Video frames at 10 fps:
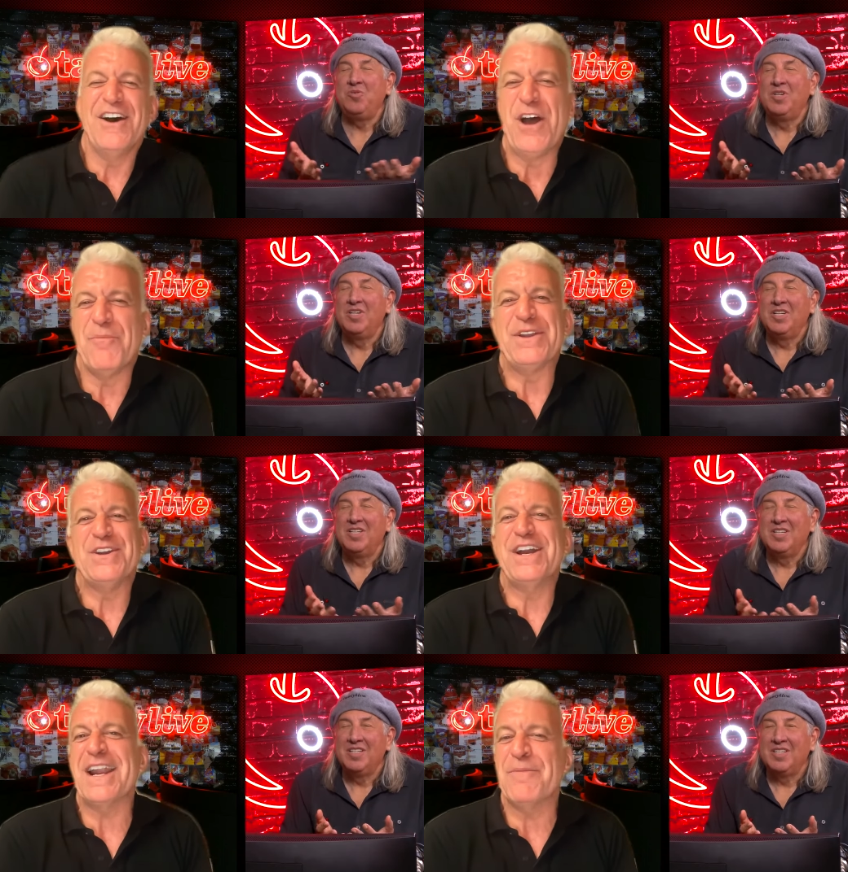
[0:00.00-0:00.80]
Speaker 1: No, no. But
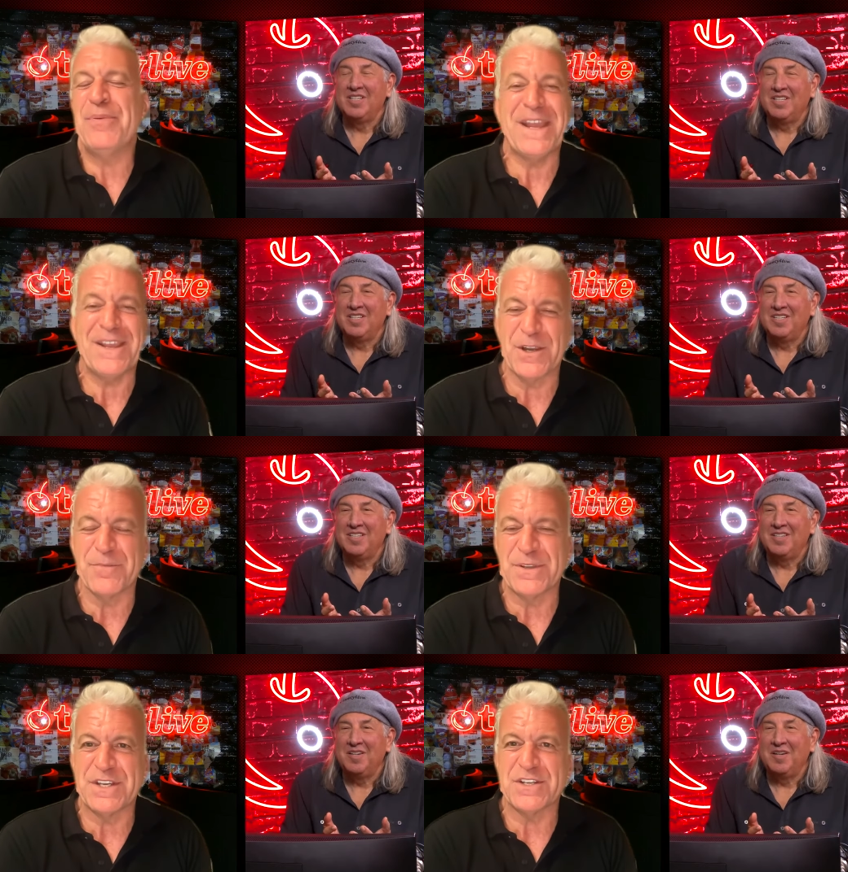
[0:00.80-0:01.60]
you got to pick your
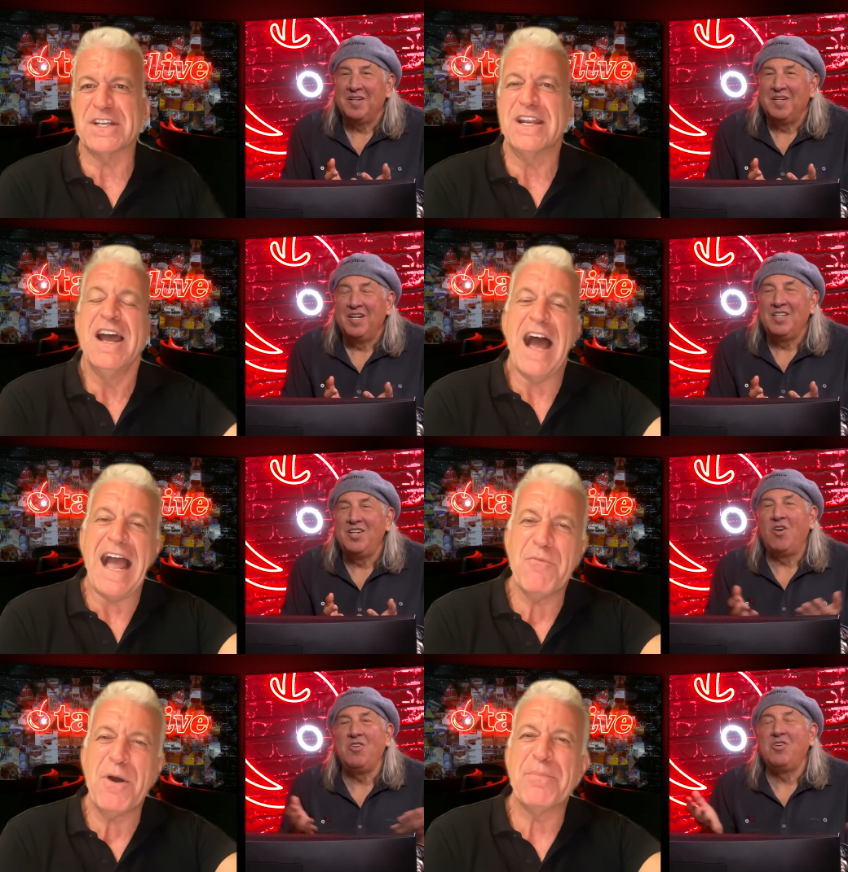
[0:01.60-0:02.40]
position. No,
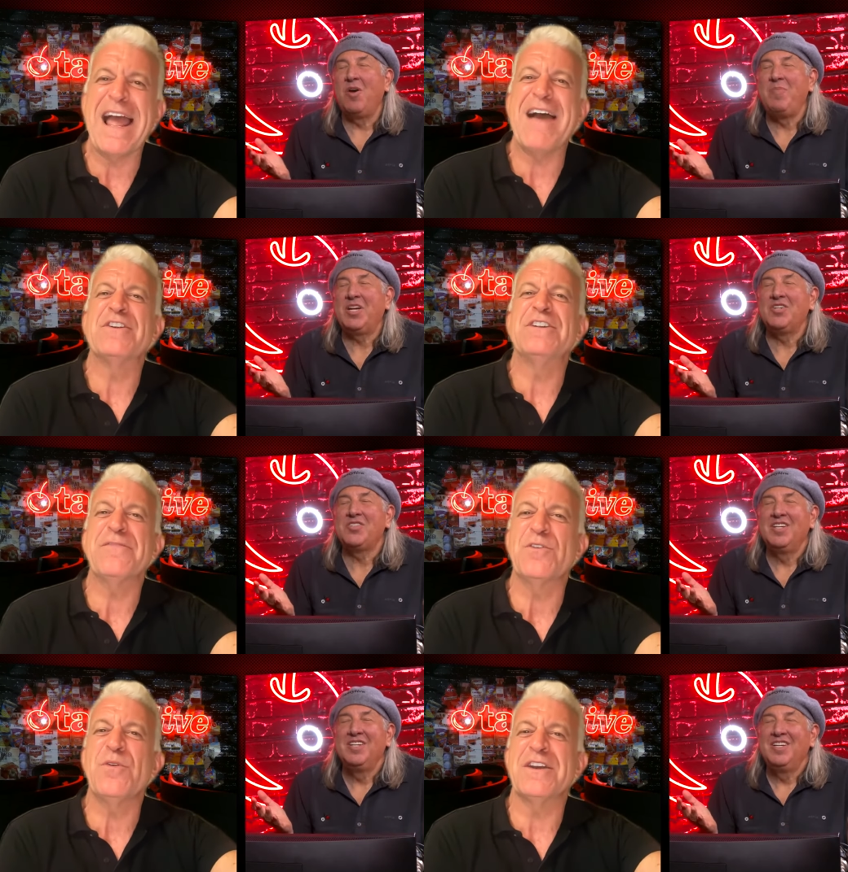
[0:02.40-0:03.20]
no, I, no. because I have a
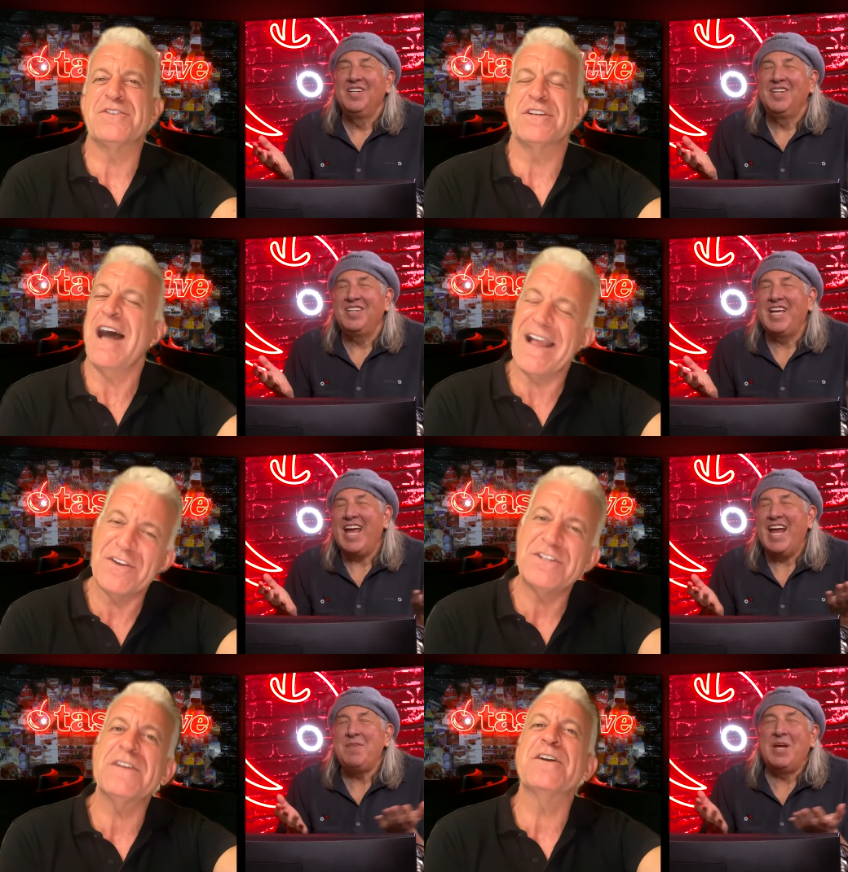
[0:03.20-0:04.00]
different question. Like
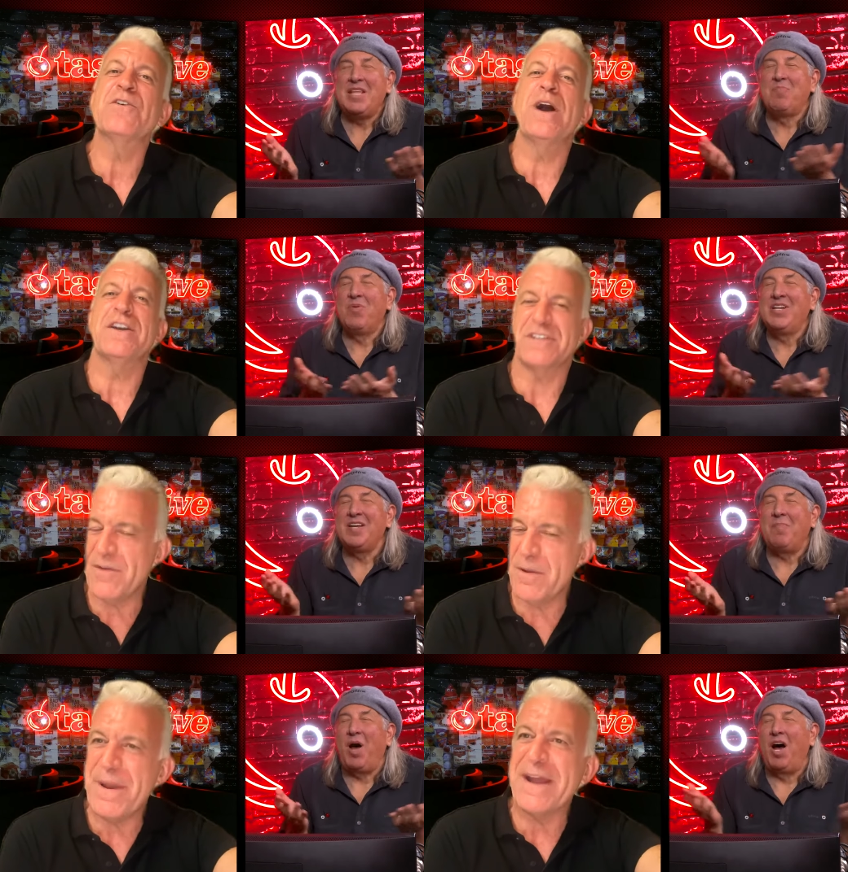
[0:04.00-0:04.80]
anybody that brings question.
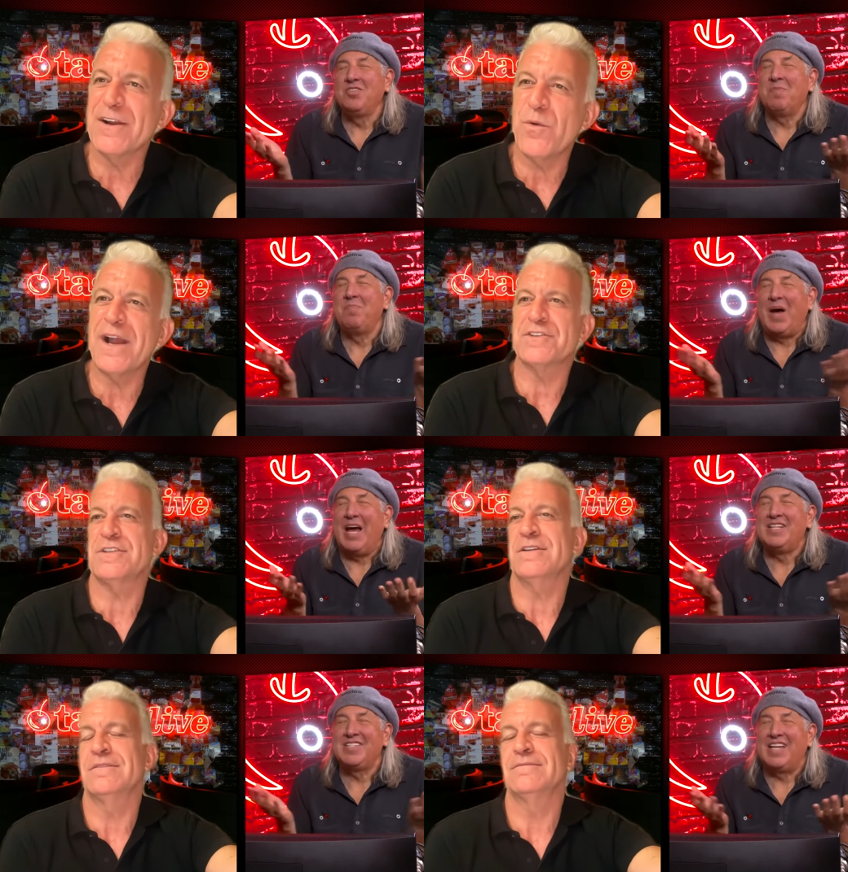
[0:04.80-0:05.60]
up Hunter Biden's
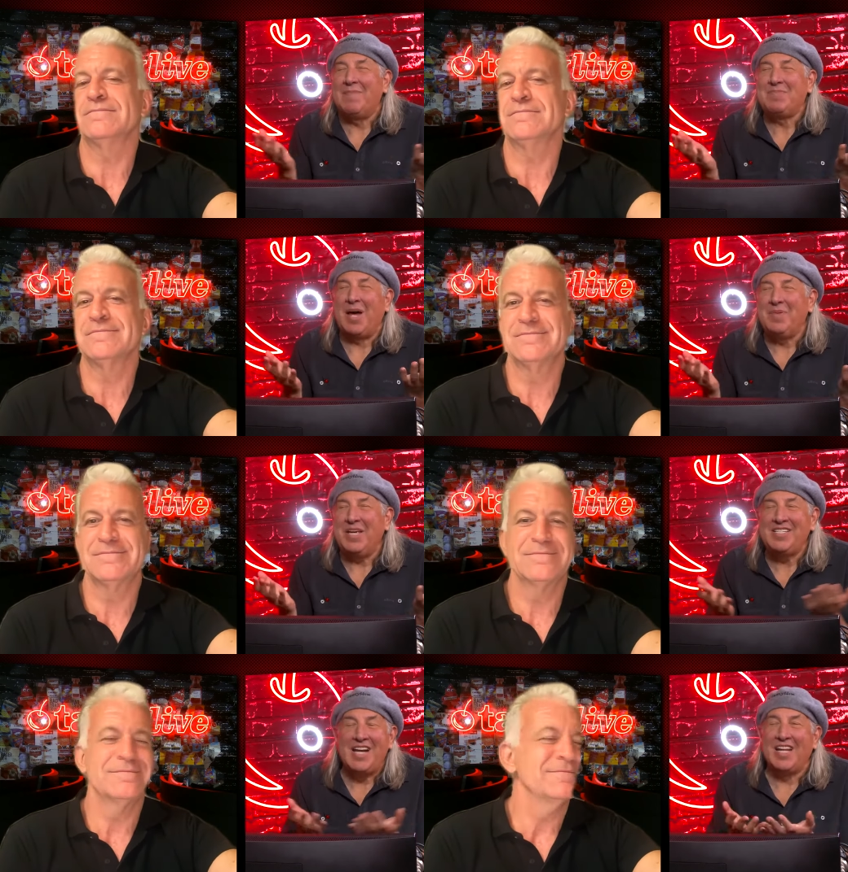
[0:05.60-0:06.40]
question.
Speaker 2: laptop, he's
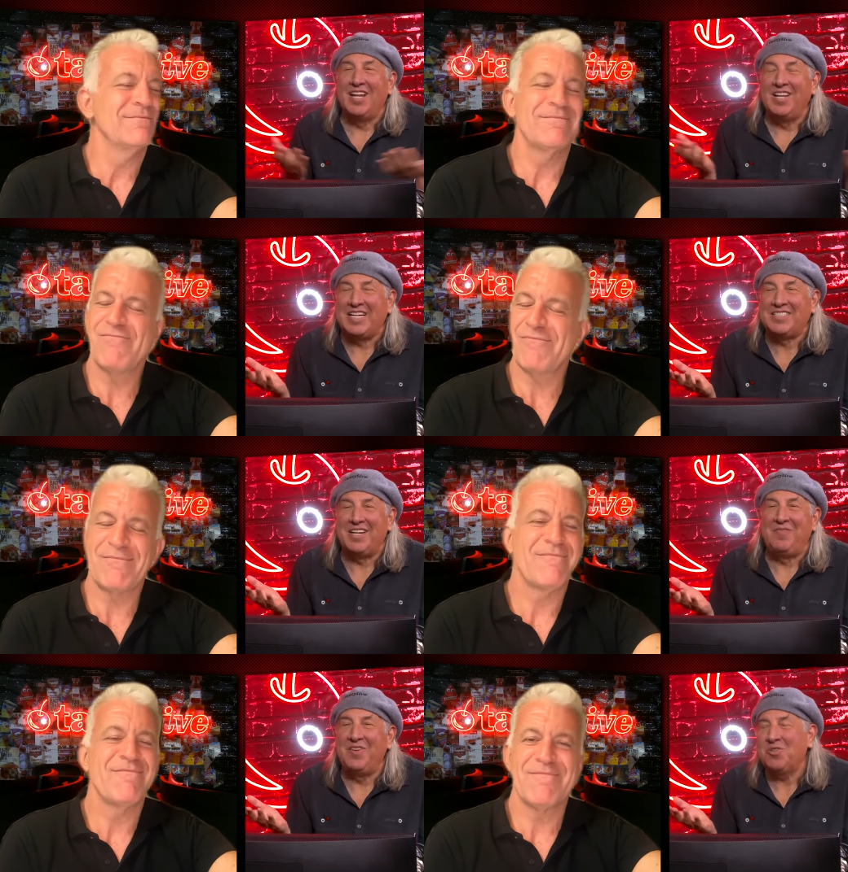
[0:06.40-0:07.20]
not an elected
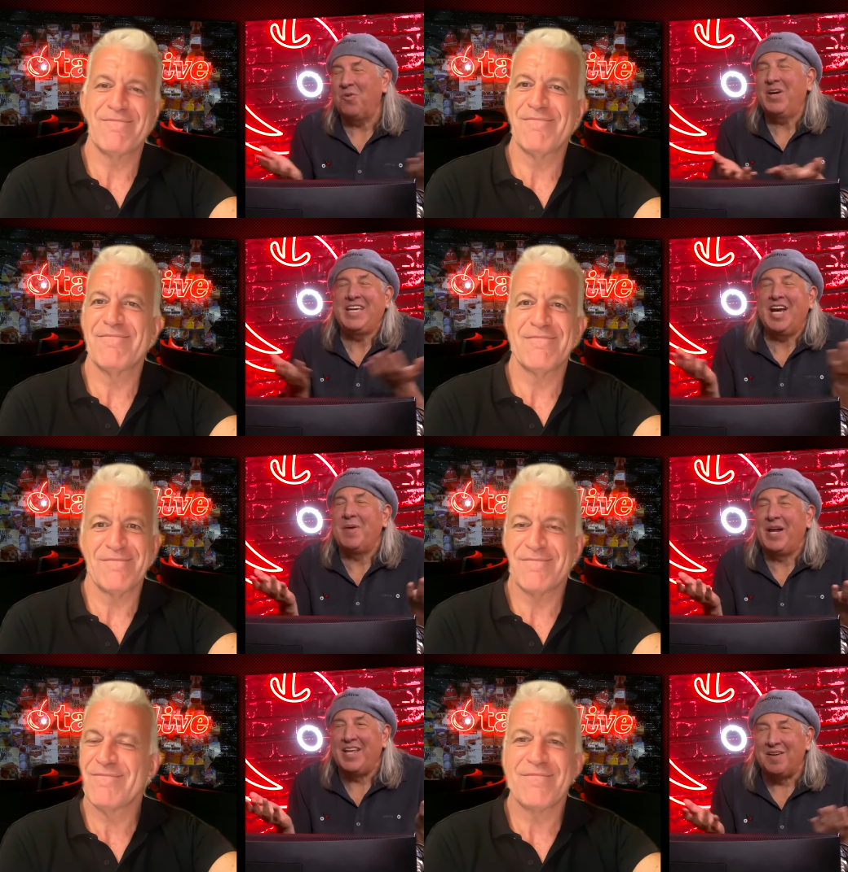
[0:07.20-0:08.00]
official. What do I care about
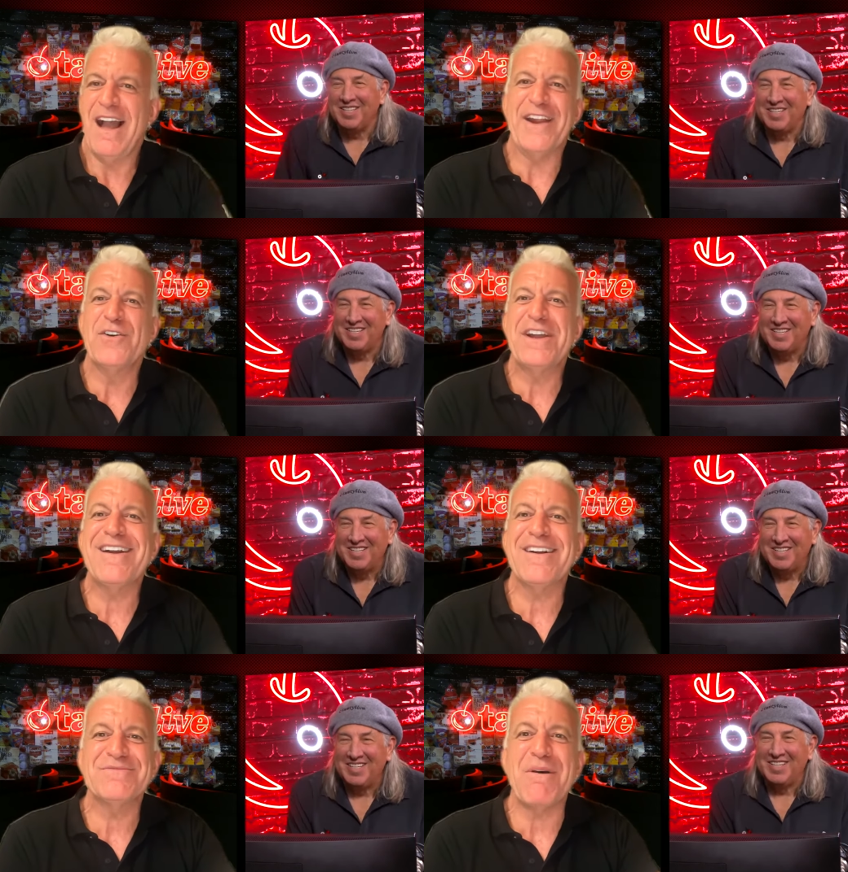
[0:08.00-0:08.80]
him?
Speaker 1: I don't
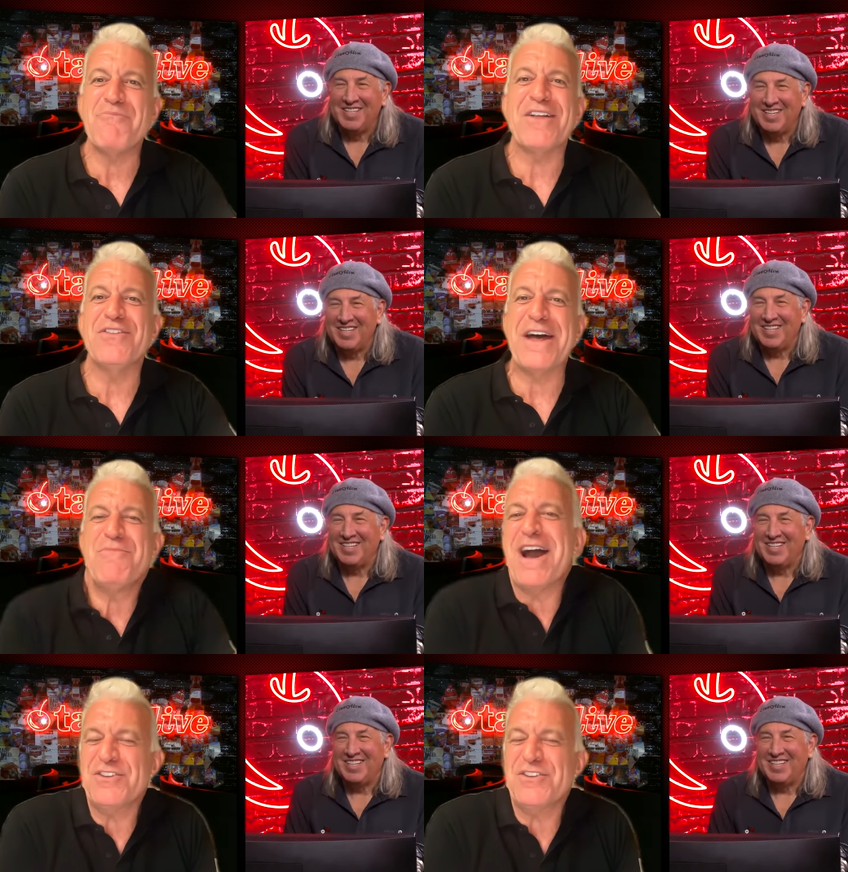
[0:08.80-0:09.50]
care. I'm not. I'm